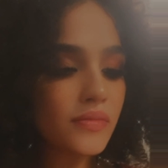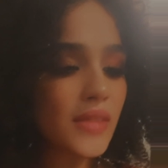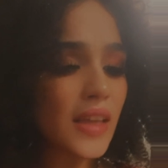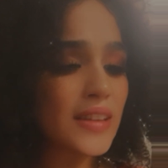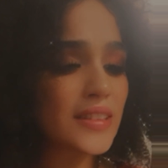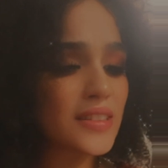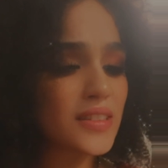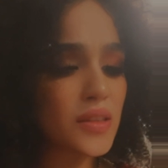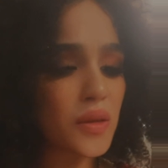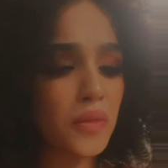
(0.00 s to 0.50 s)

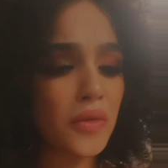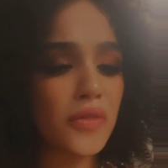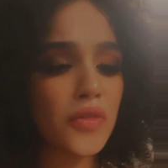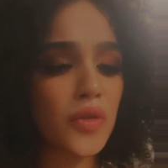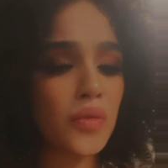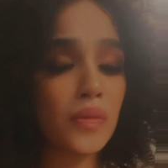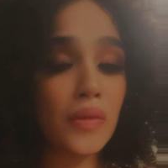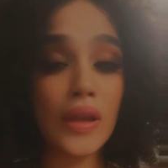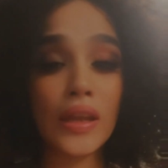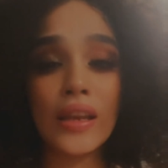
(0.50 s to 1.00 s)
and some of you
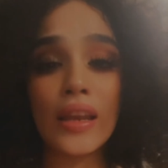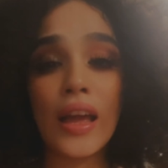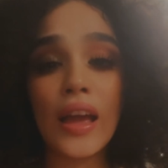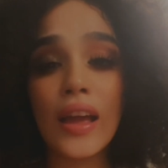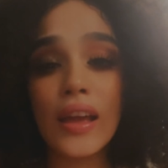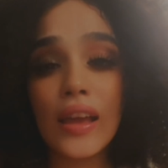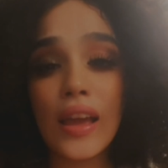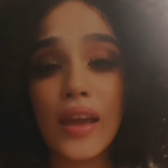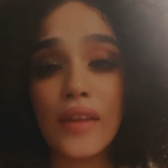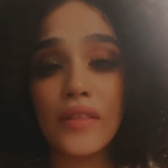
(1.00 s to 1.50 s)
may not
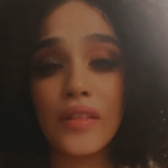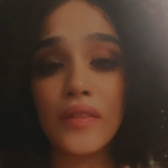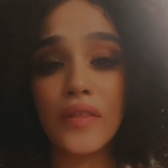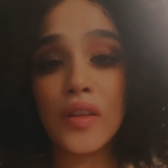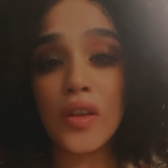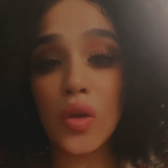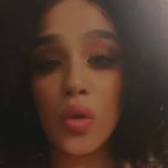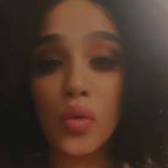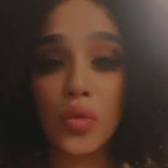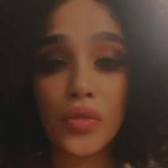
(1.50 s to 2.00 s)
have even
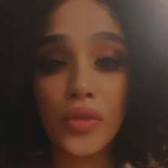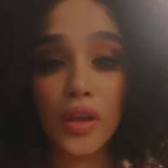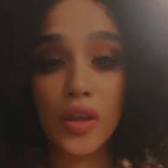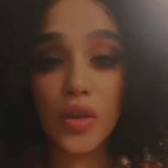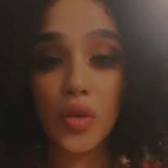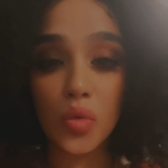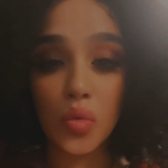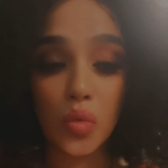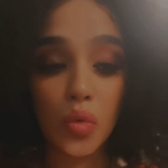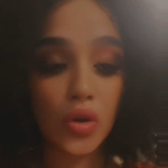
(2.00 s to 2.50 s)
known that
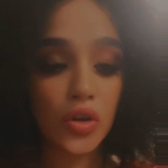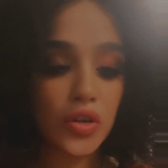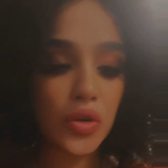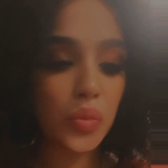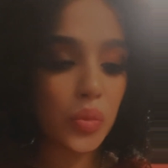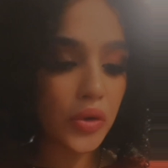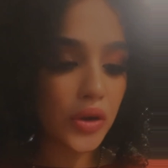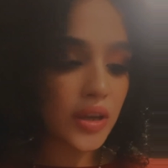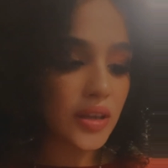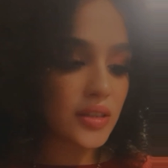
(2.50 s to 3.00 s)
you were
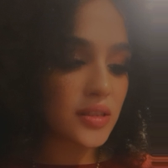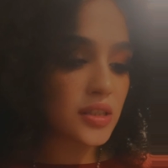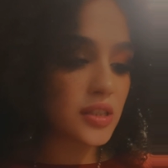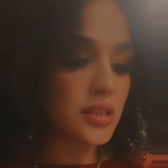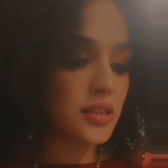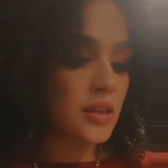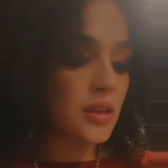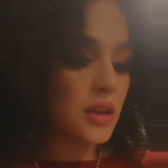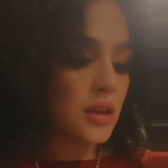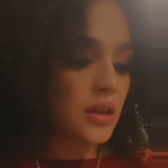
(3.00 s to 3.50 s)
depressed.
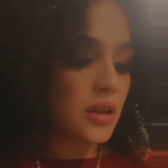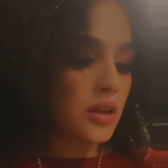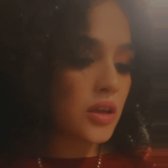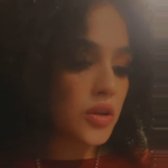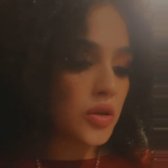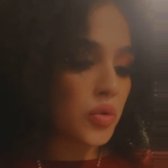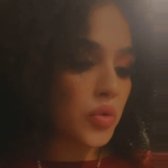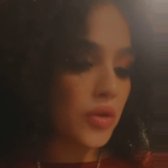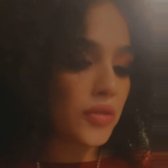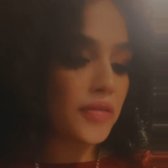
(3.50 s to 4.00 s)

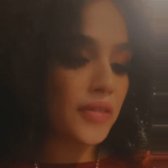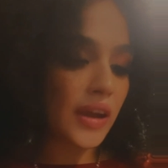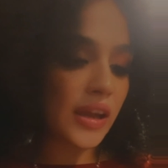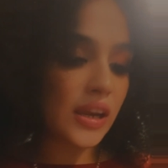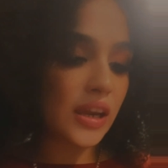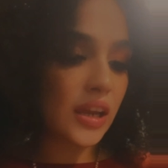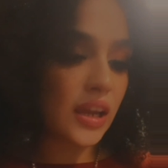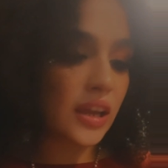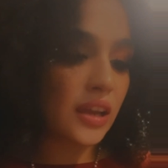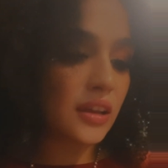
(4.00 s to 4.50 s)
You were
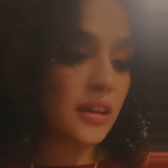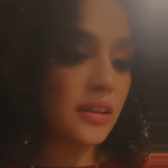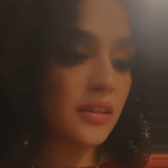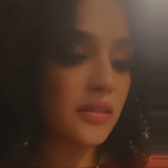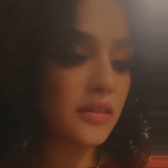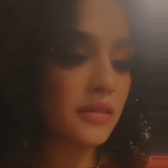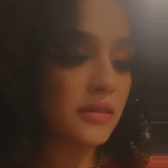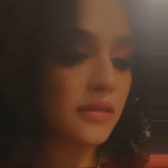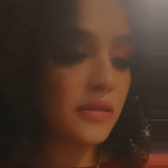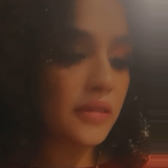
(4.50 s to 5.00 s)
fighting it,
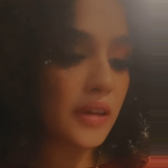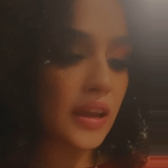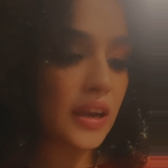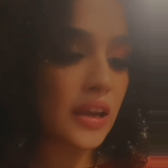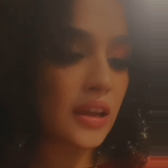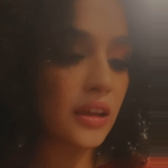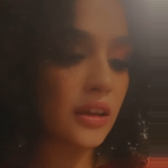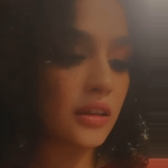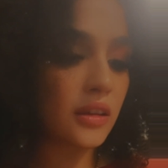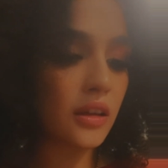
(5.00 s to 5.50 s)

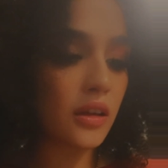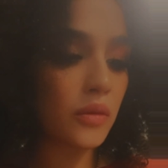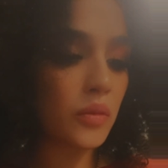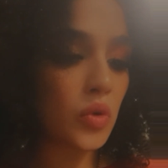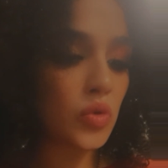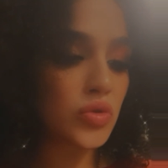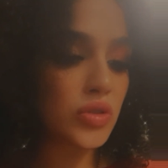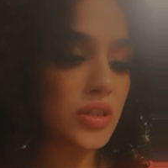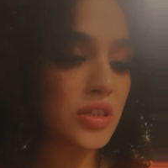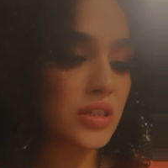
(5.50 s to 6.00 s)
fighting
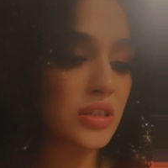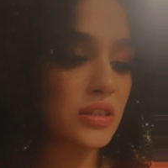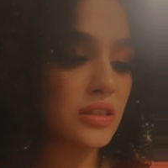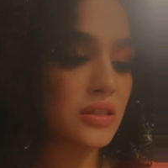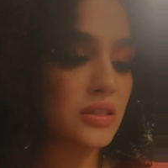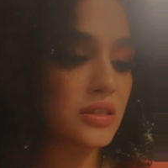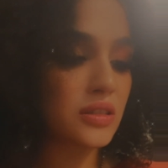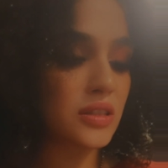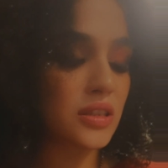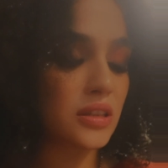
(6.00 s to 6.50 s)

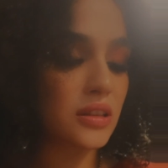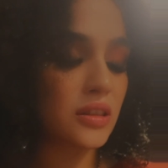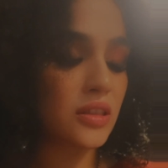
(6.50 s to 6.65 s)
emotions and